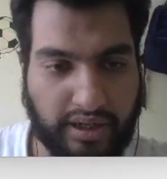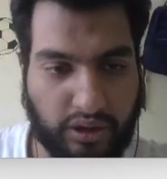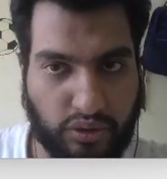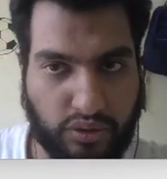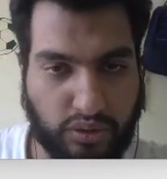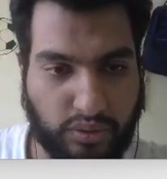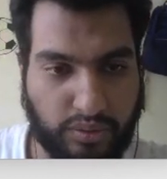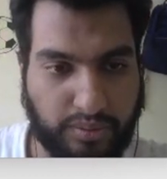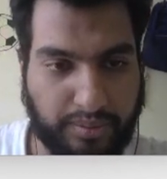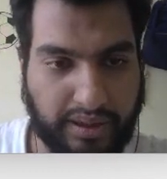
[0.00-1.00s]
I go to
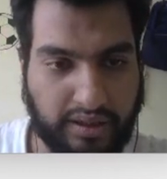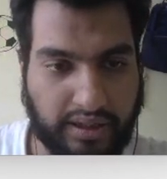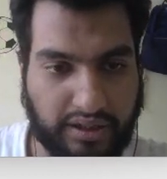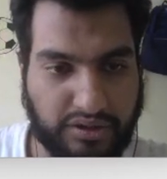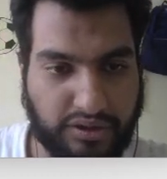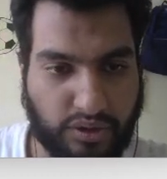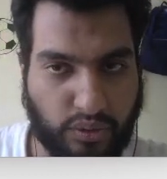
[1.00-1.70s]
B, that is 0,